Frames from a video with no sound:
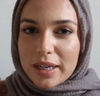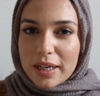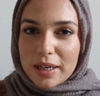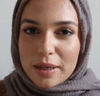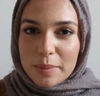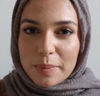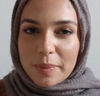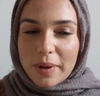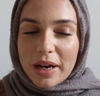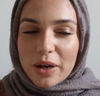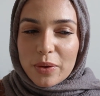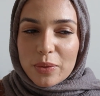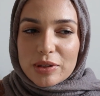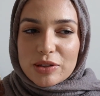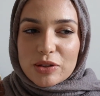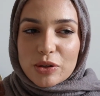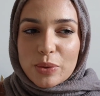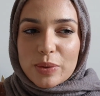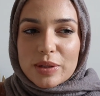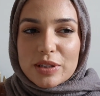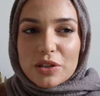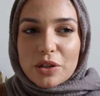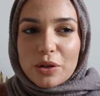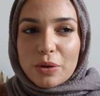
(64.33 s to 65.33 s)
up, I was
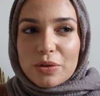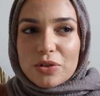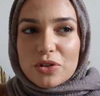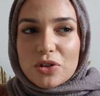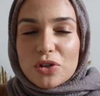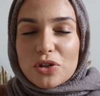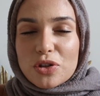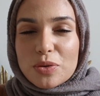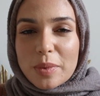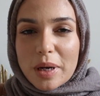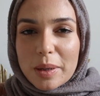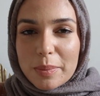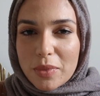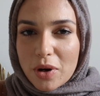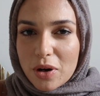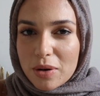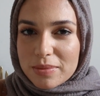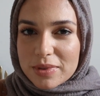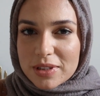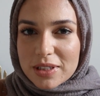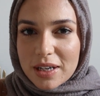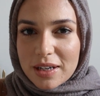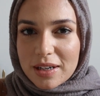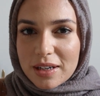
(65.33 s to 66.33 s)
always closer to my
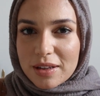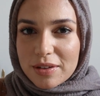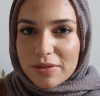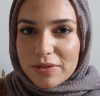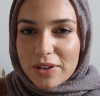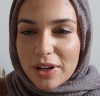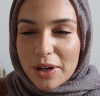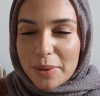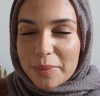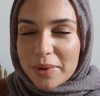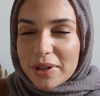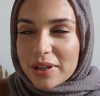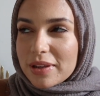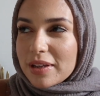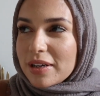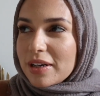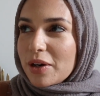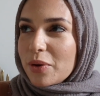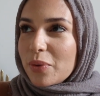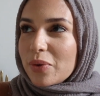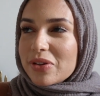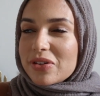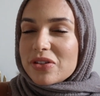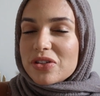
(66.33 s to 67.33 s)
mom's side of the family than
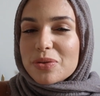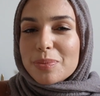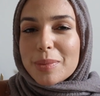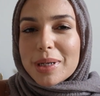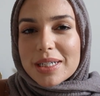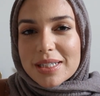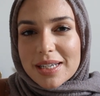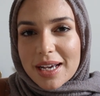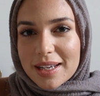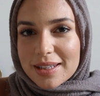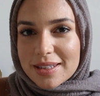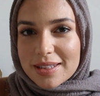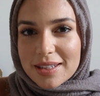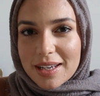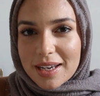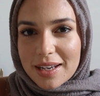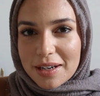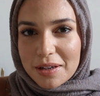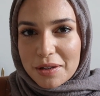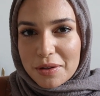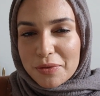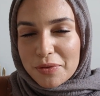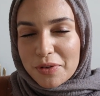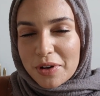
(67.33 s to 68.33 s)
I was to my dad's side
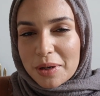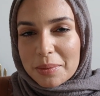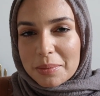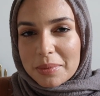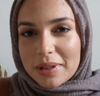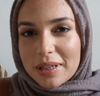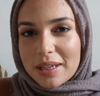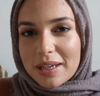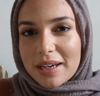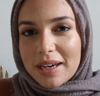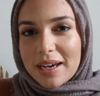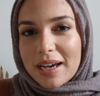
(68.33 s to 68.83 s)
of the family.